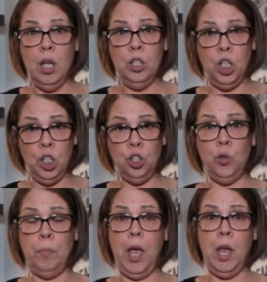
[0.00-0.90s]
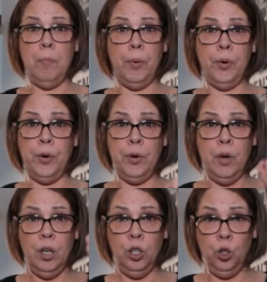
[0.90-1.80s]
tissue paper,
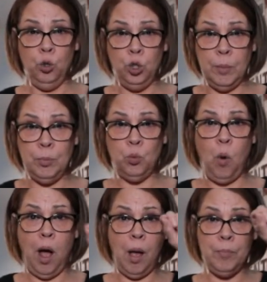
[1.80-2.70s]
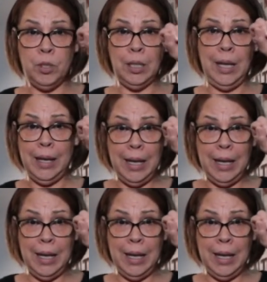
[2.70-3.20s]
Q-tip swabs to get